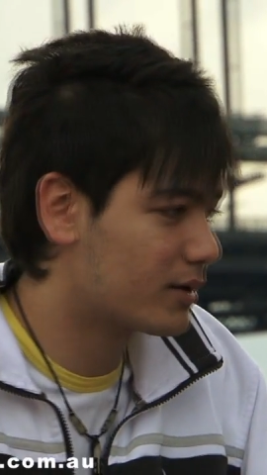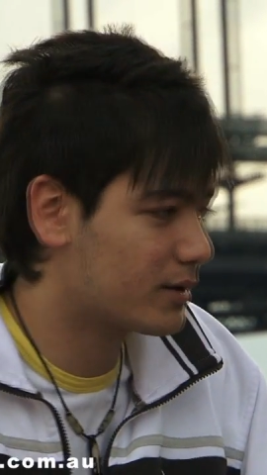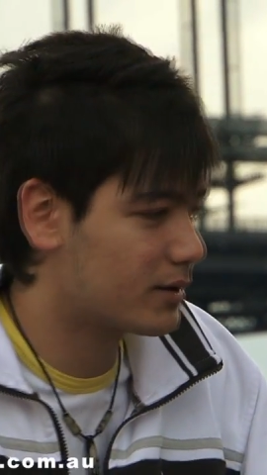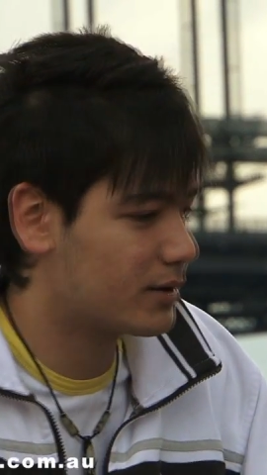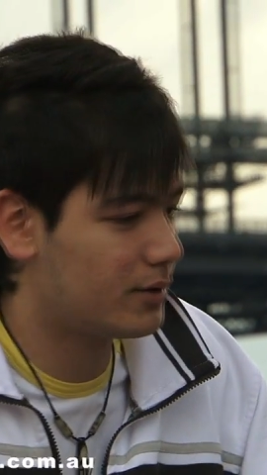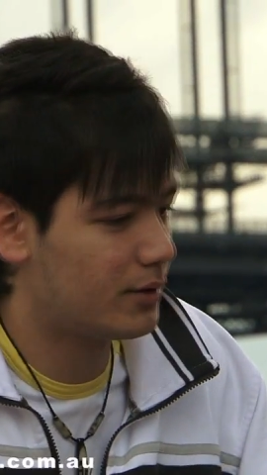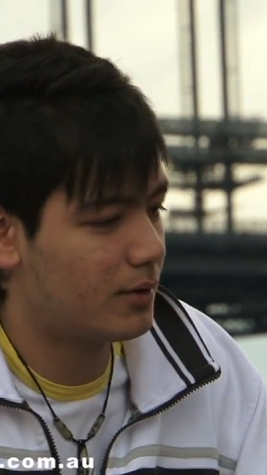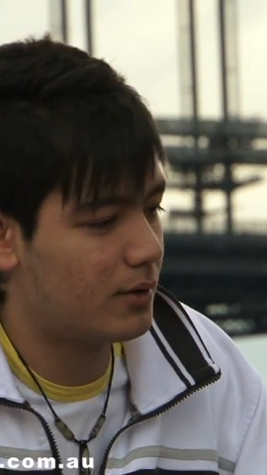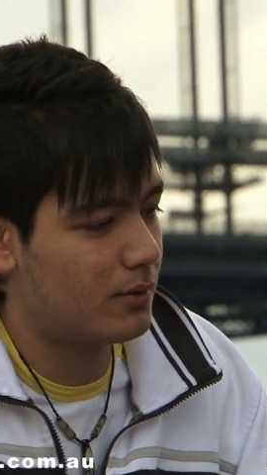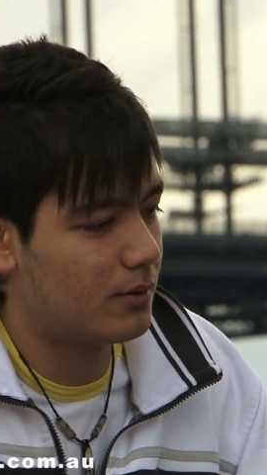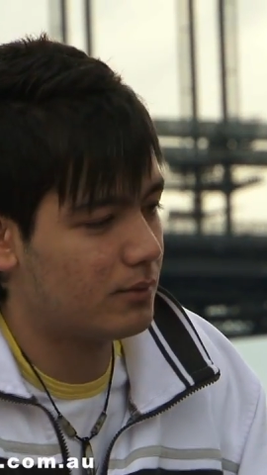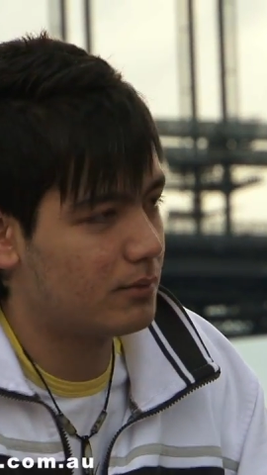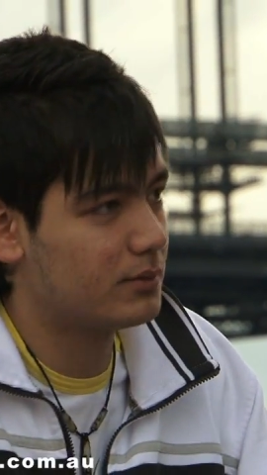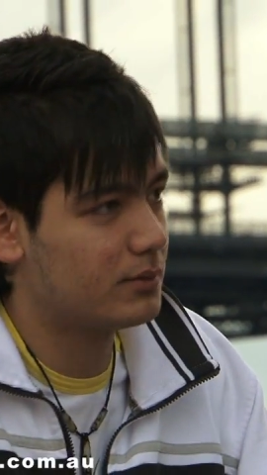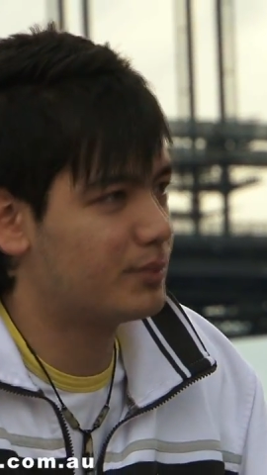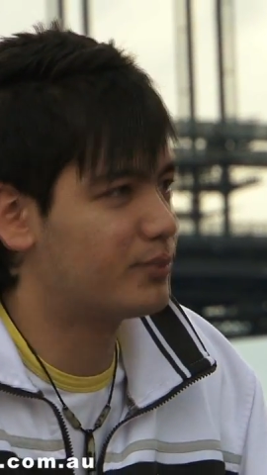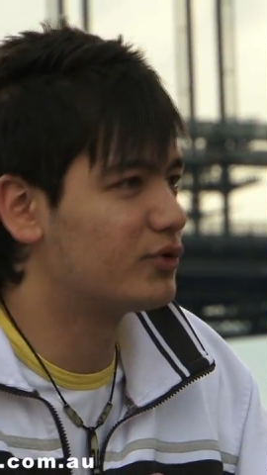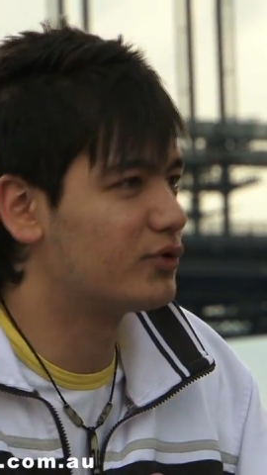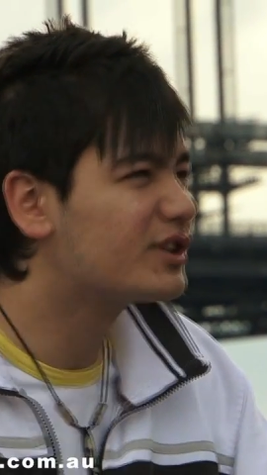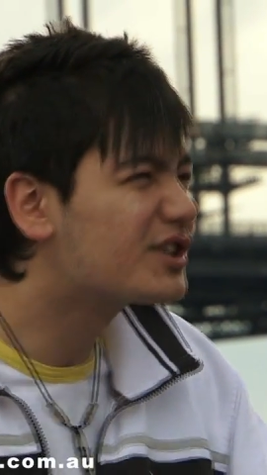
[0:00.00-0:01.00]
you know,
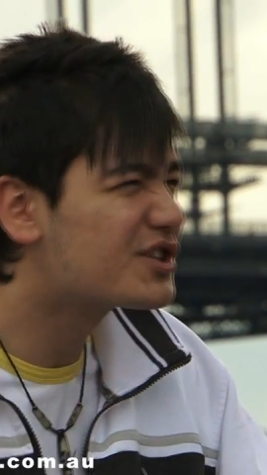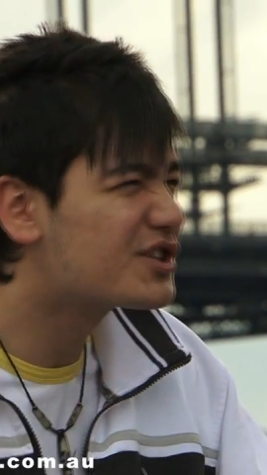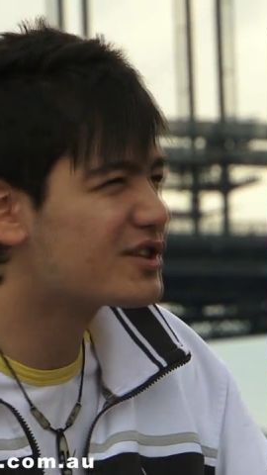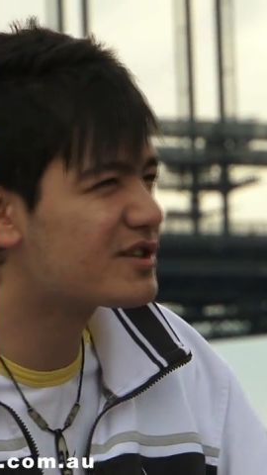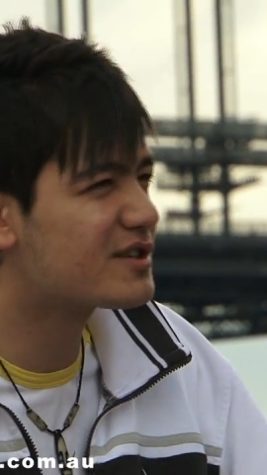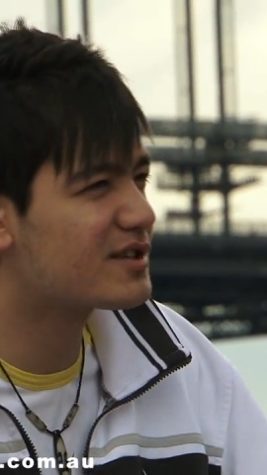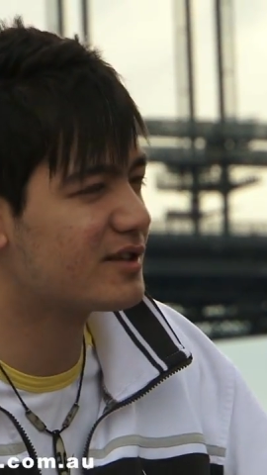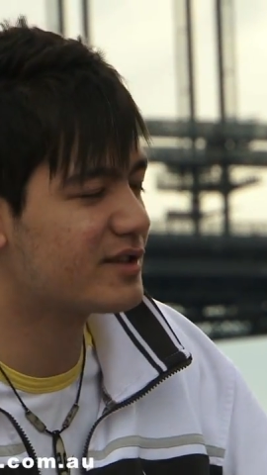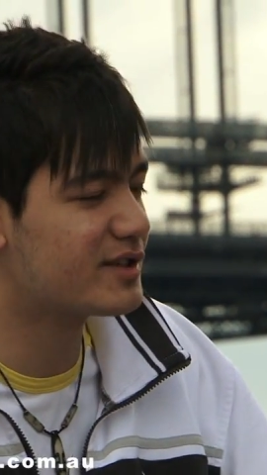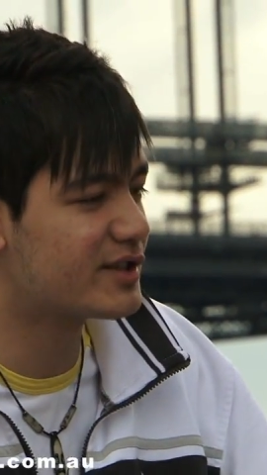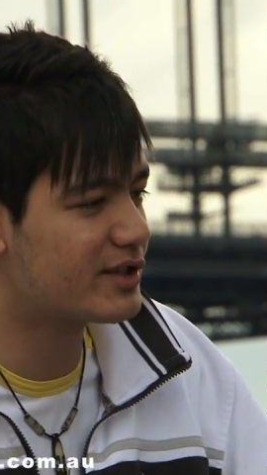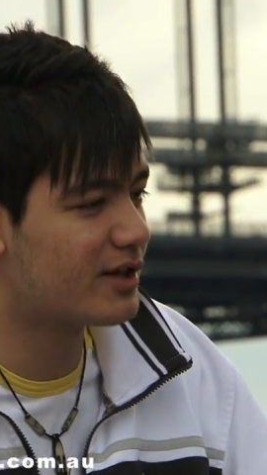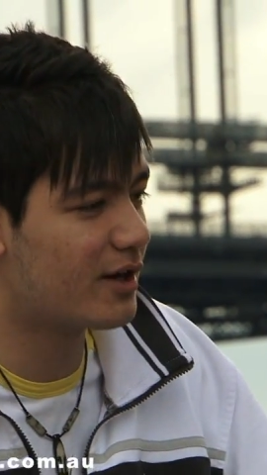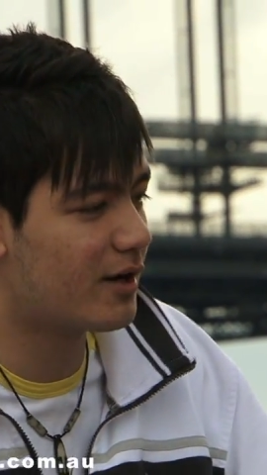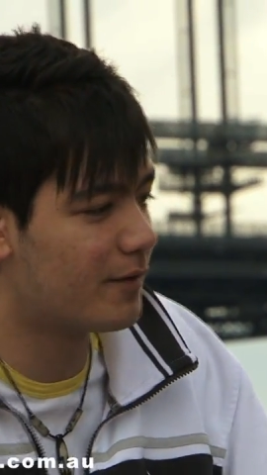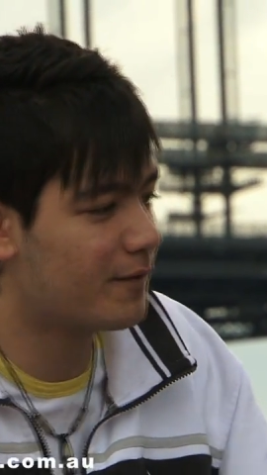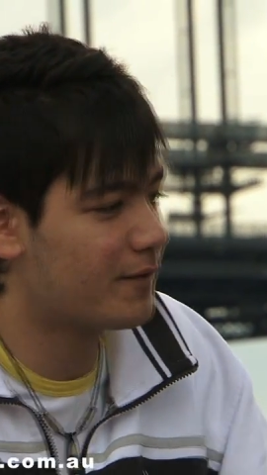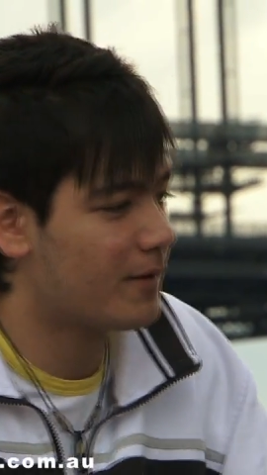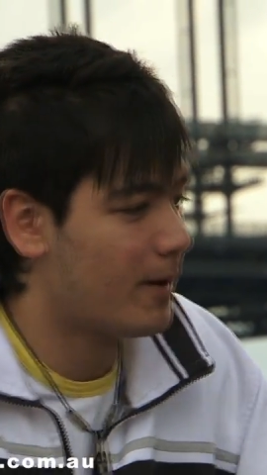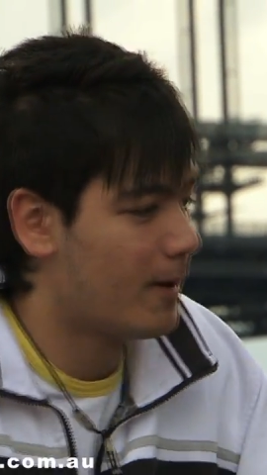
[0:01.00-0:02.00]
the productions and
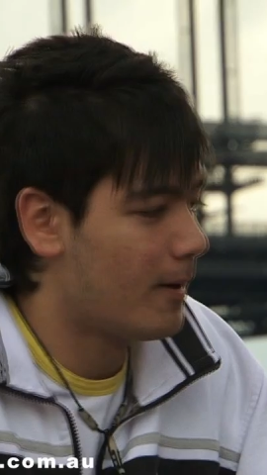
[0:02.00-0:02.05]
stuff.